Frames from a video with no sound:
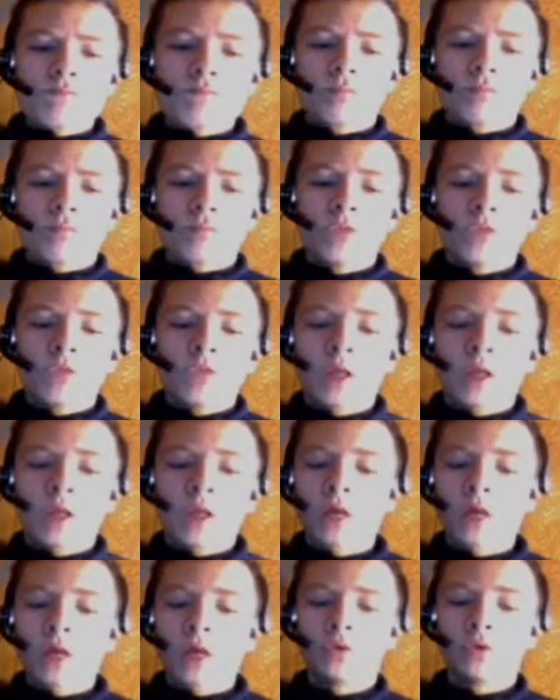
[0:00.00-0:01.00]
like how
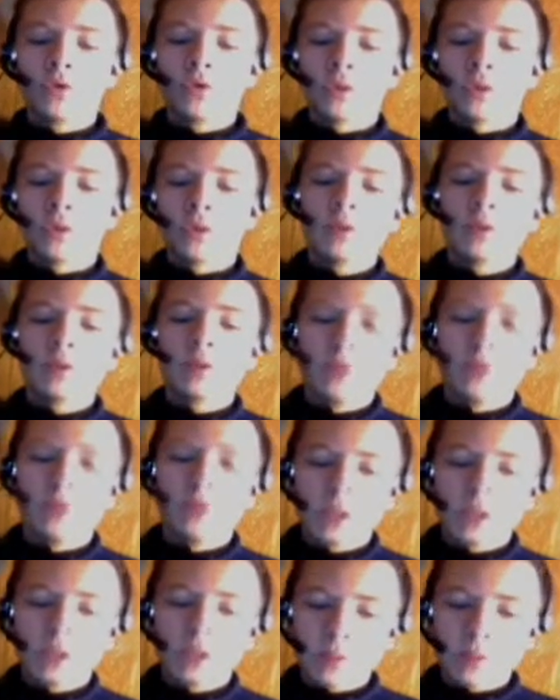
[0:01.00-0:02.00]
your own experience
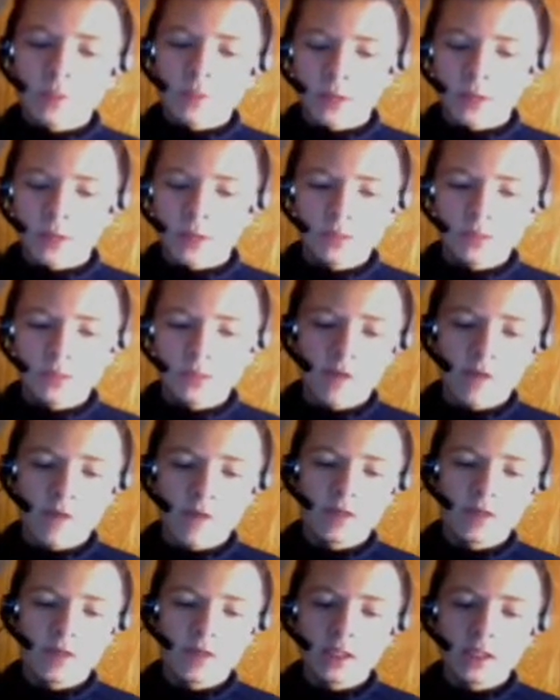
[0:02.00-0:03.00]
has been
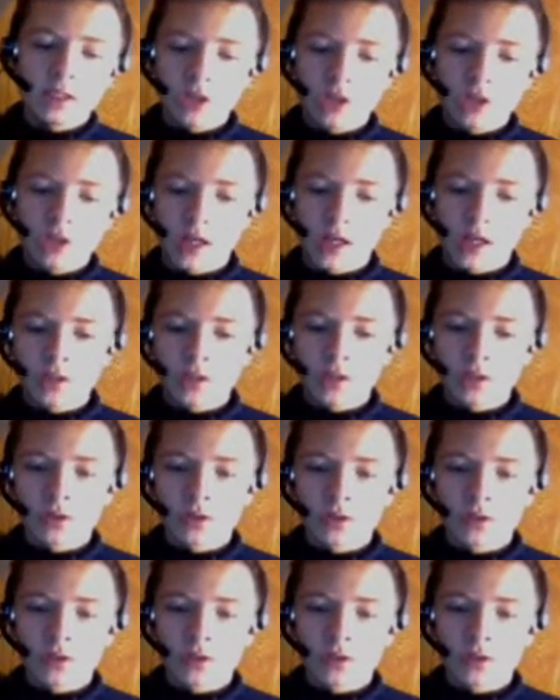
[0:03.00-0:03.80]
definitely changed.